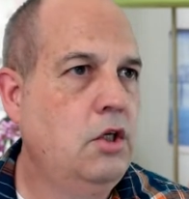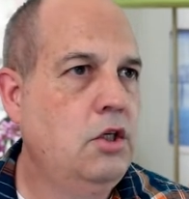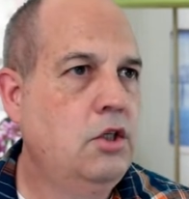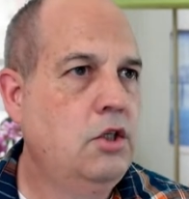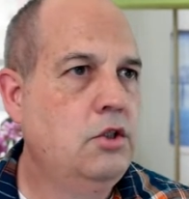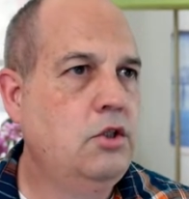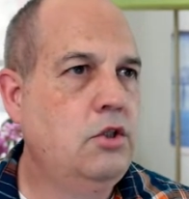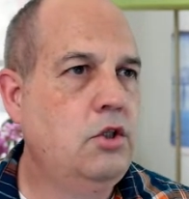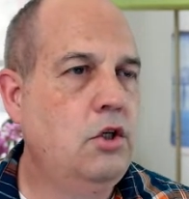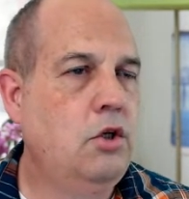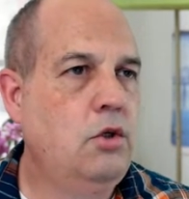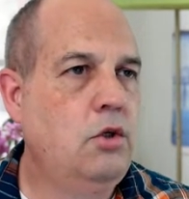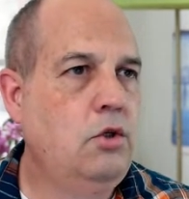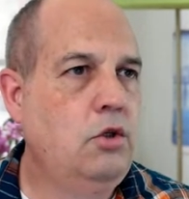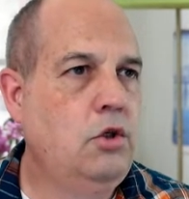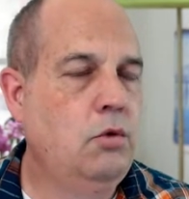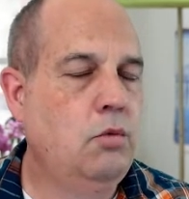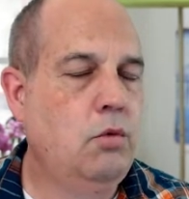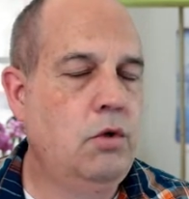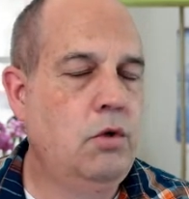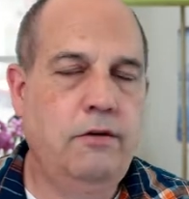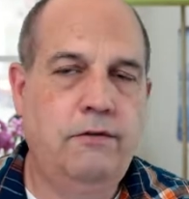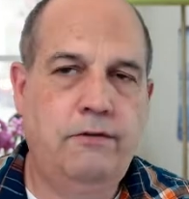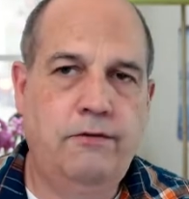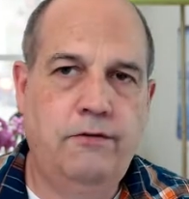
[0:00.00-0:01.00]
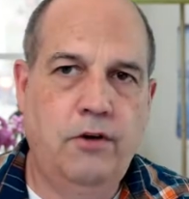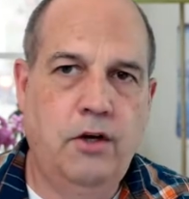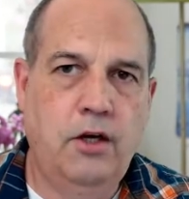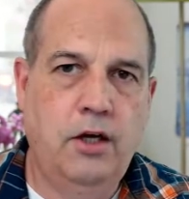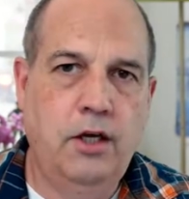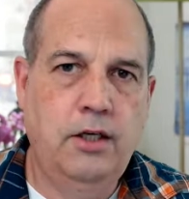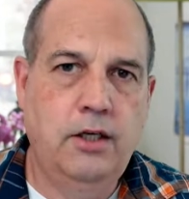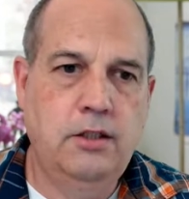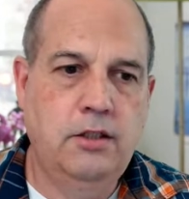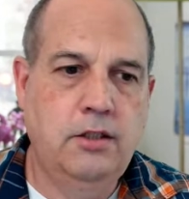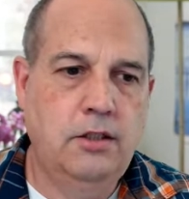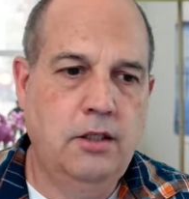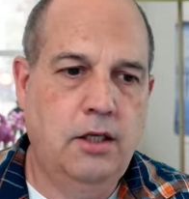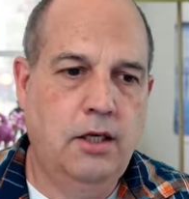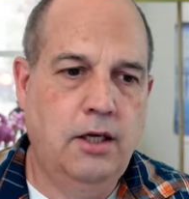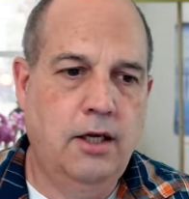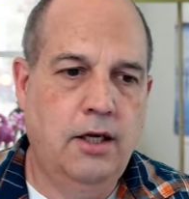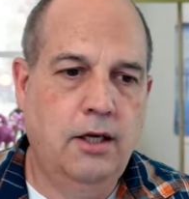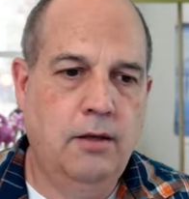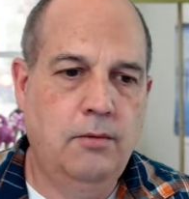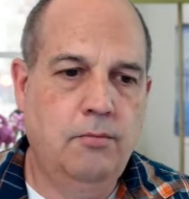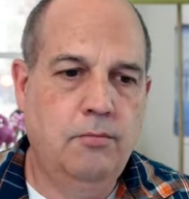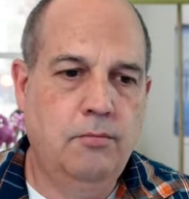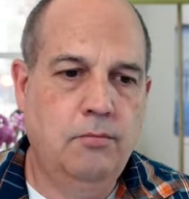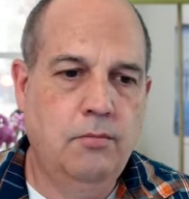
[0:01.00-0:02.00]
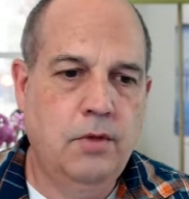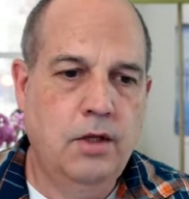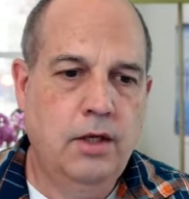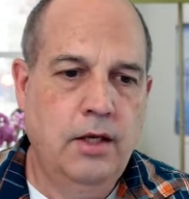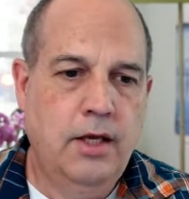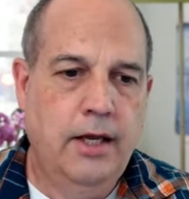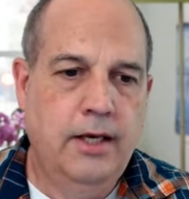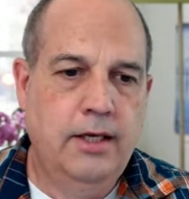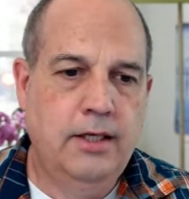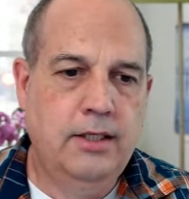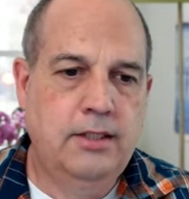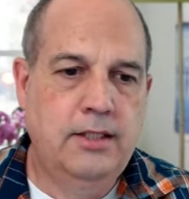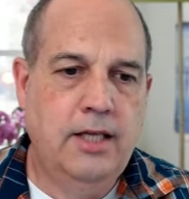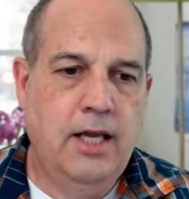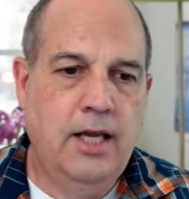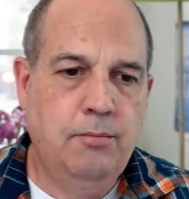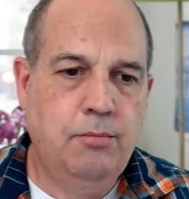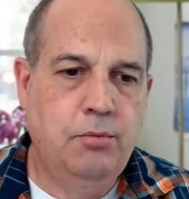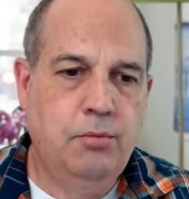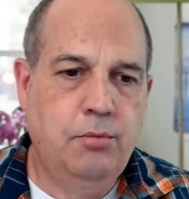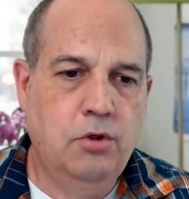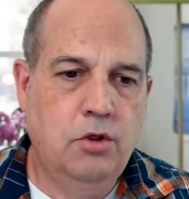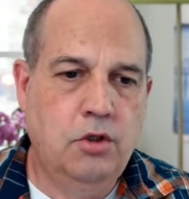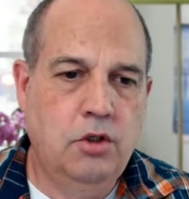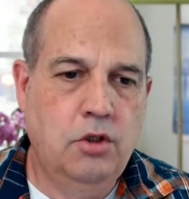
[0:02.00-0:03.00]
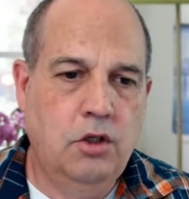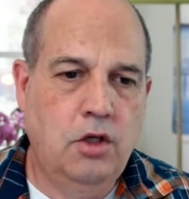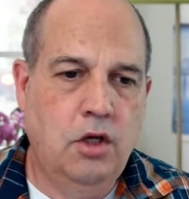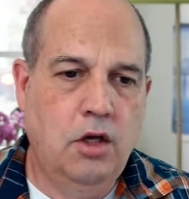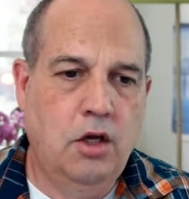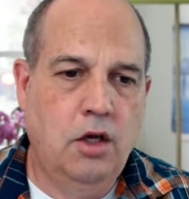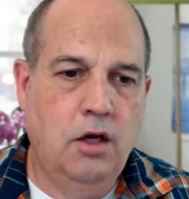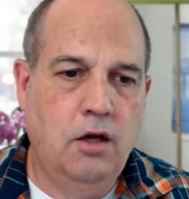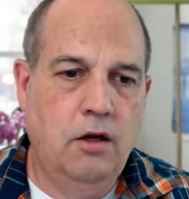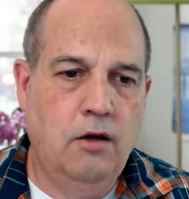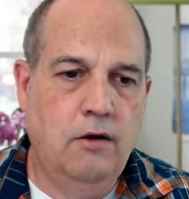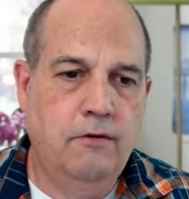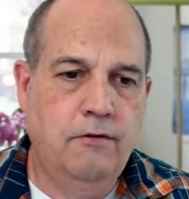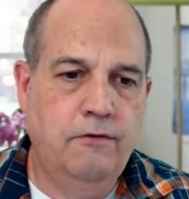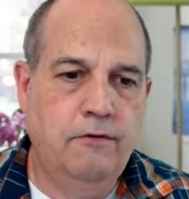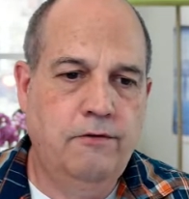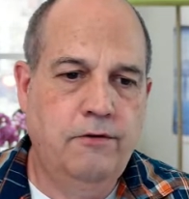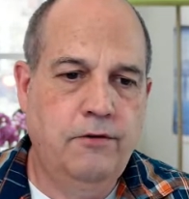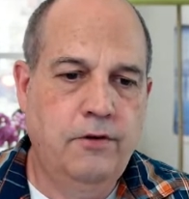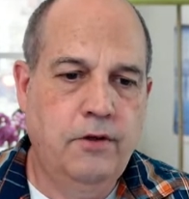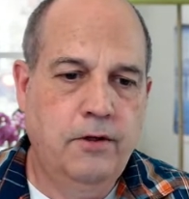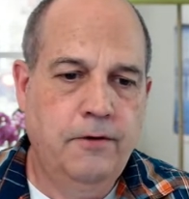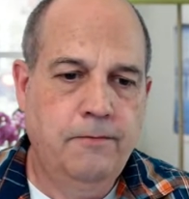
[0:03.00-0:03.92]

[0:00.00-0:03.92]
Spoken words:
So you want to find an example of